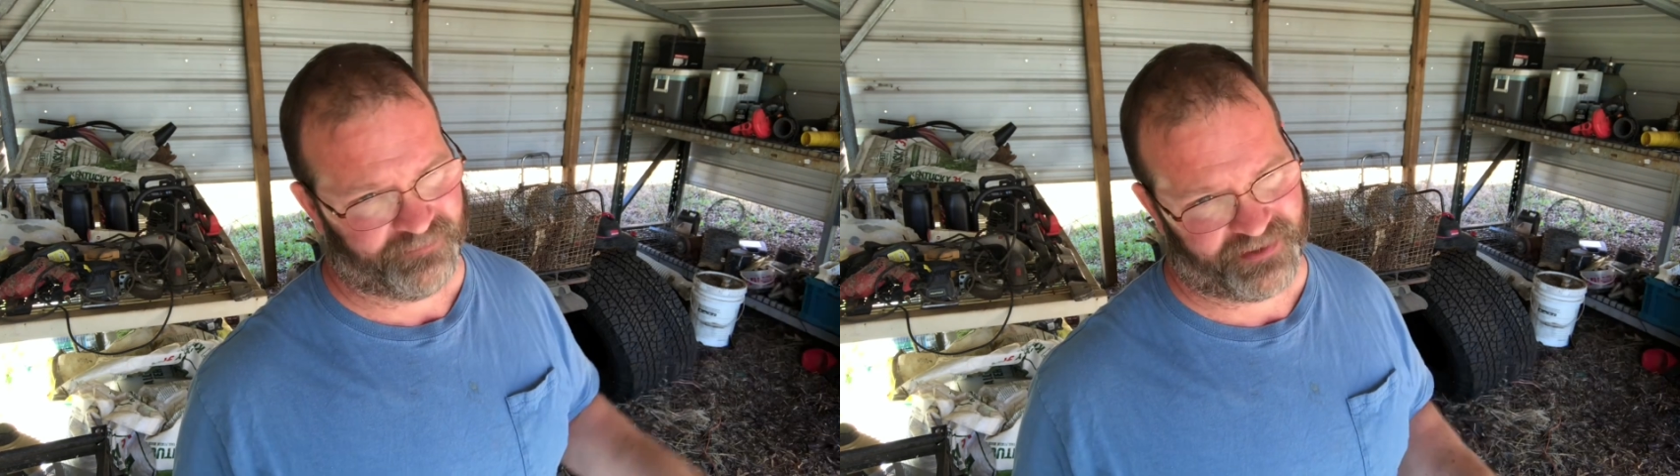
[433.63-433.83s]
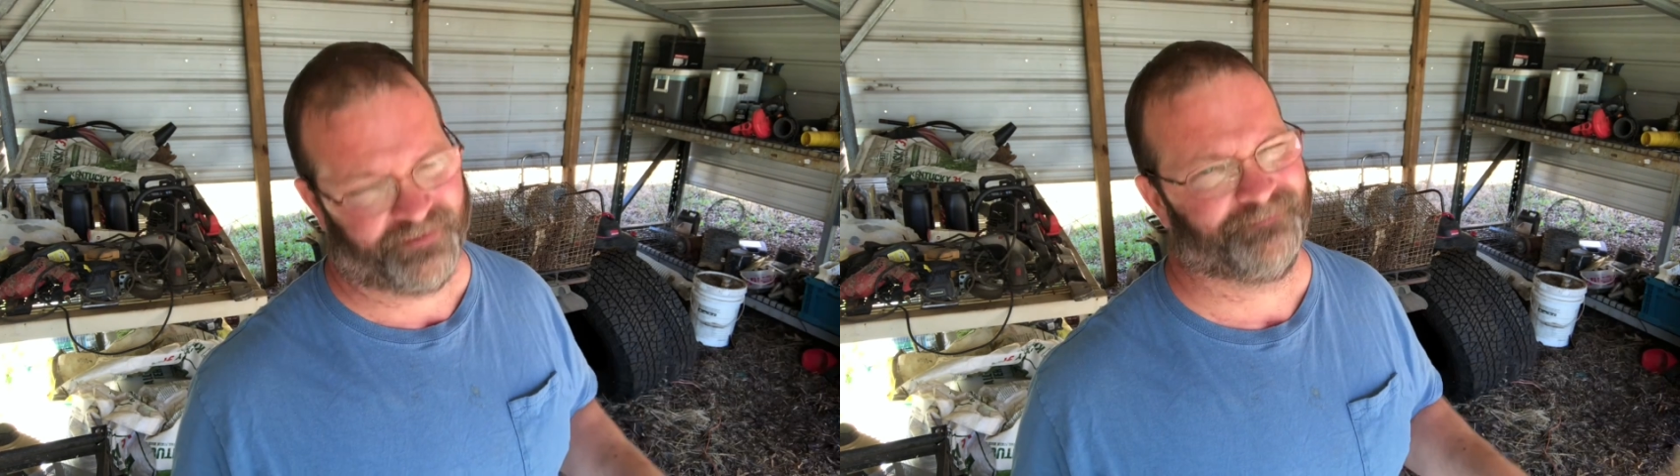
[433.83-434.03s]

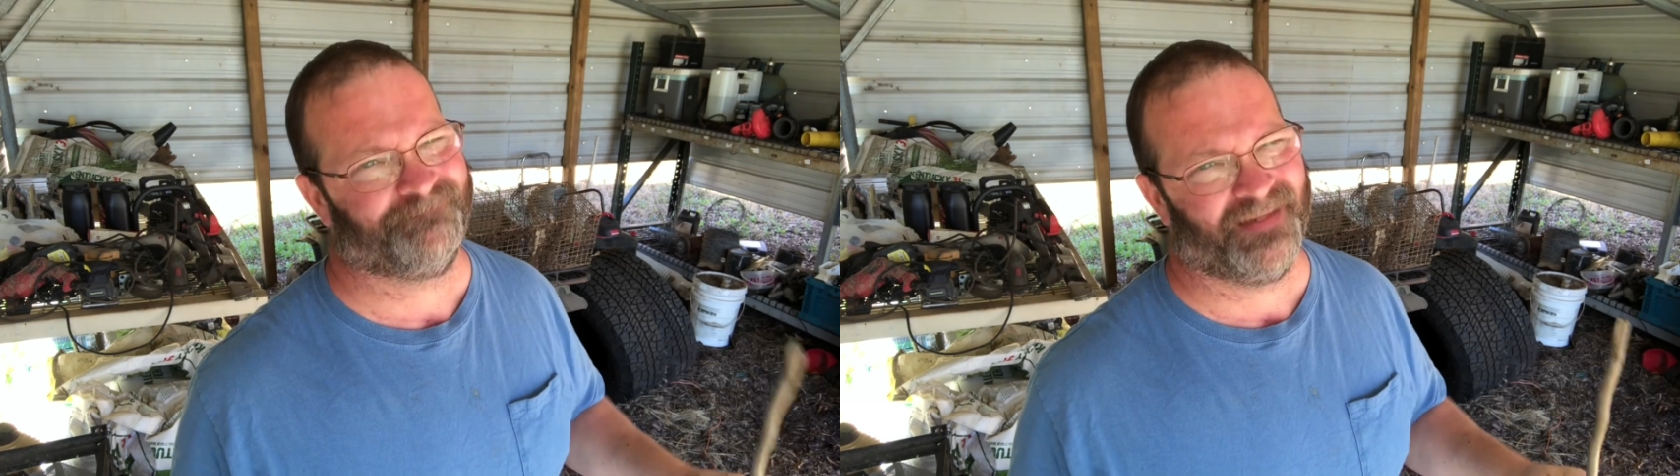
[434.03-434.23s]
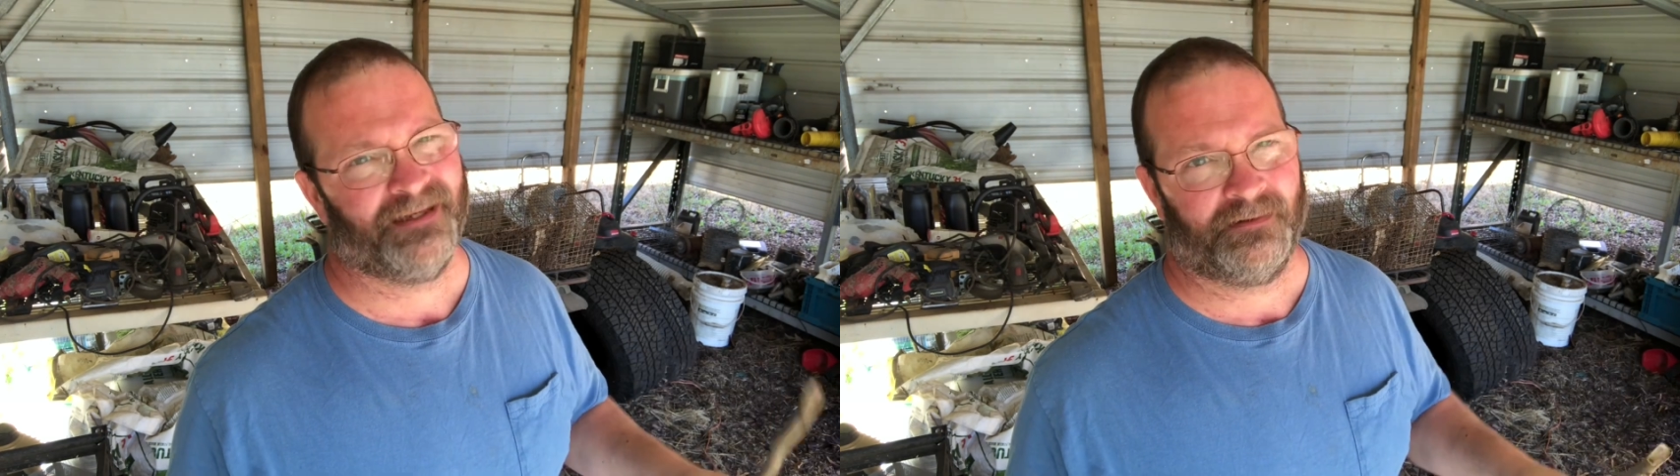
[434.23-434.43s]
so
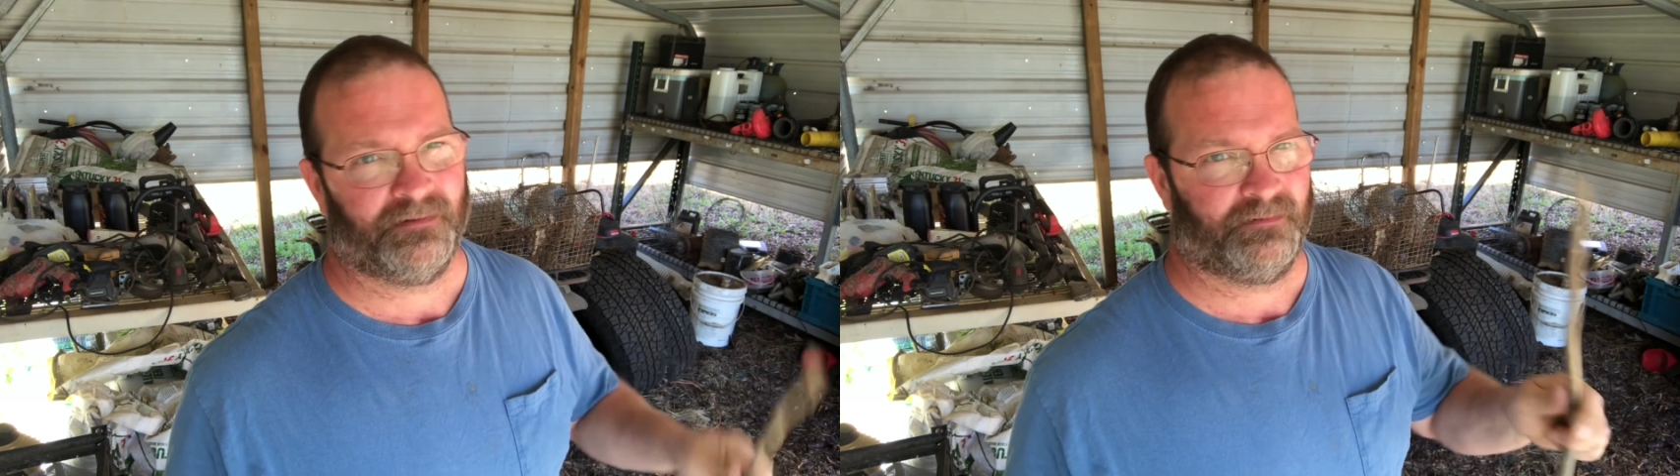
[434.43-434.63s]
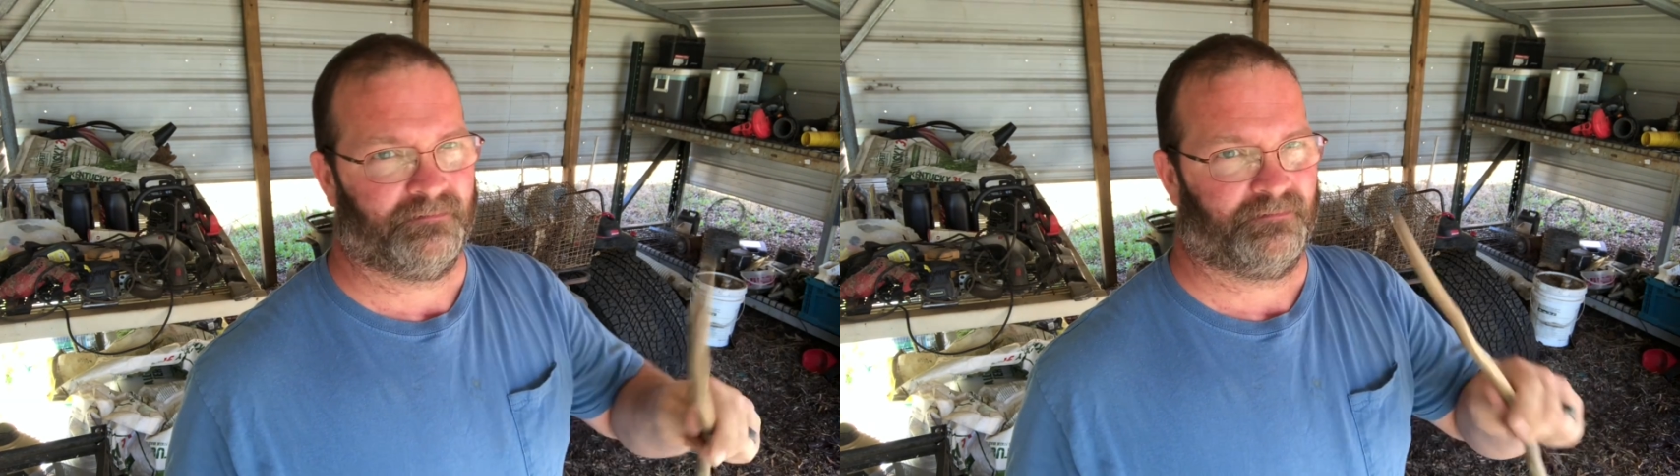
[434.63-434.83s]

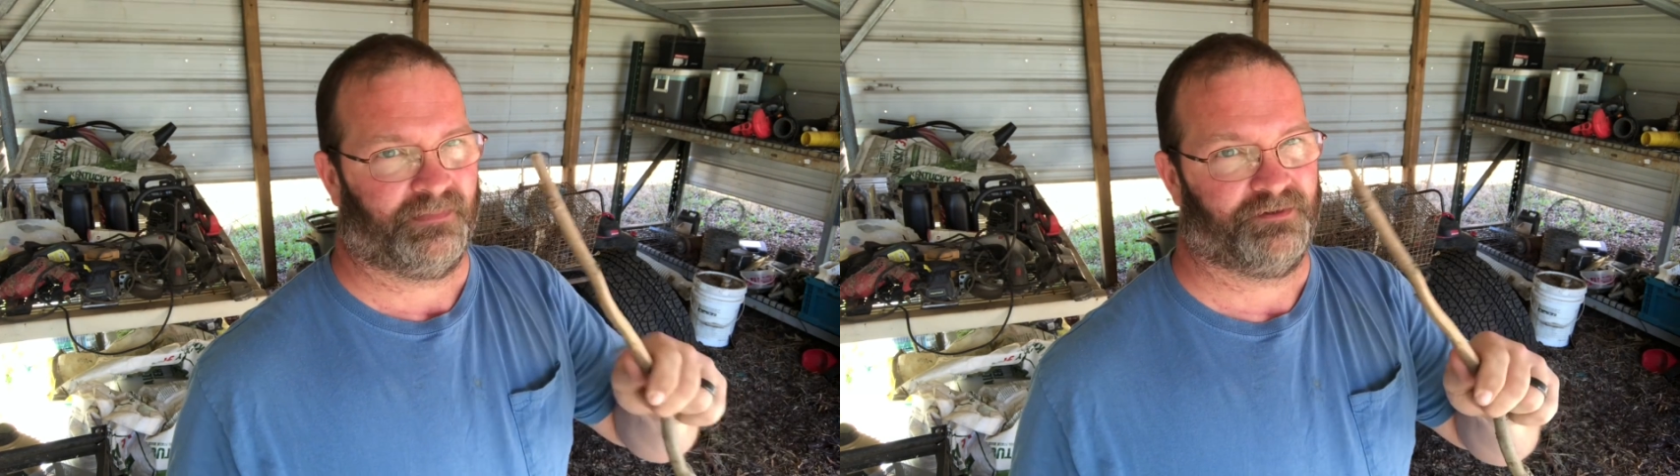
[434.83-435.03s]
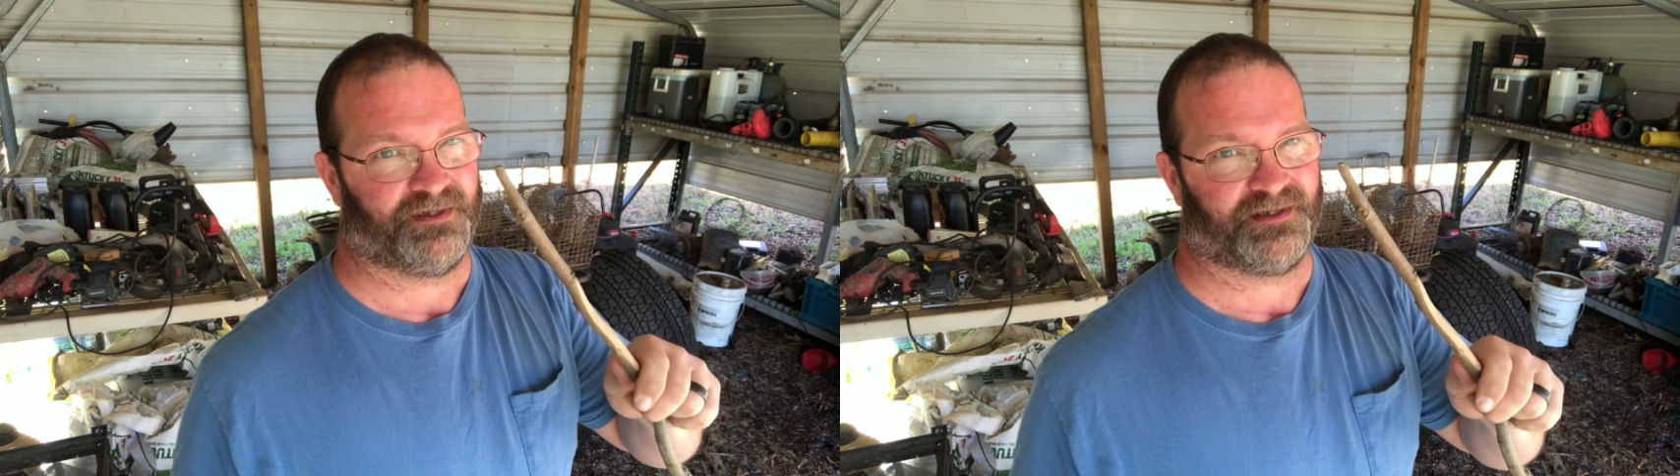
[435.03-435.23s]

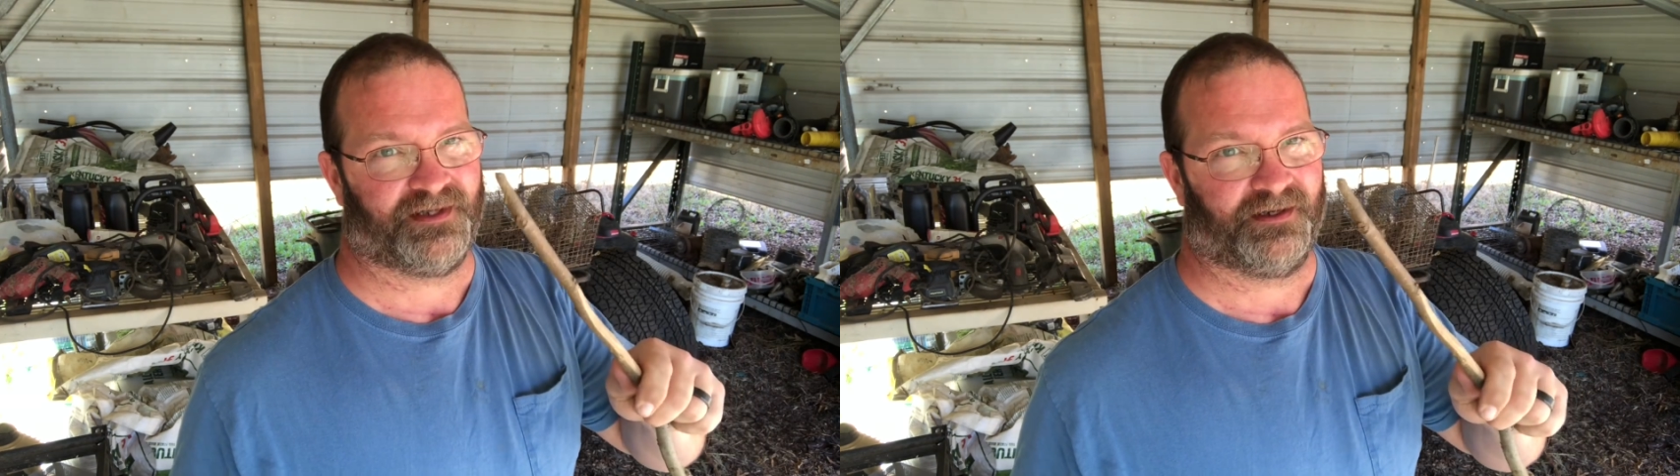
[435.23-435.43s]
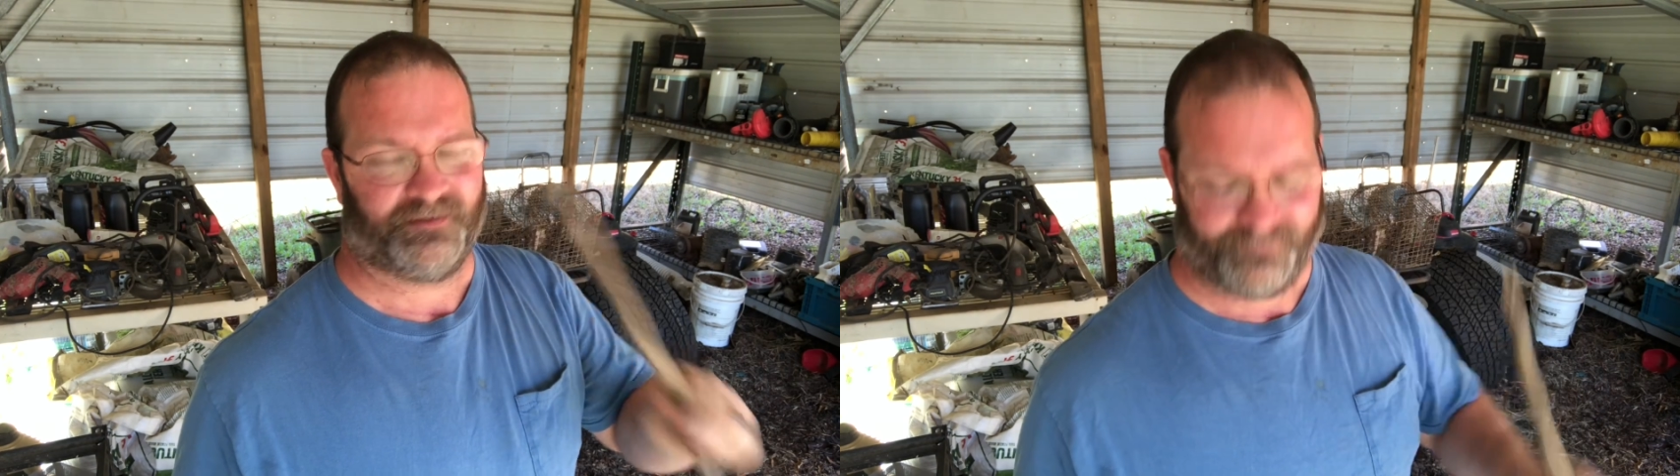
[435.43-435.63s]
use a stick.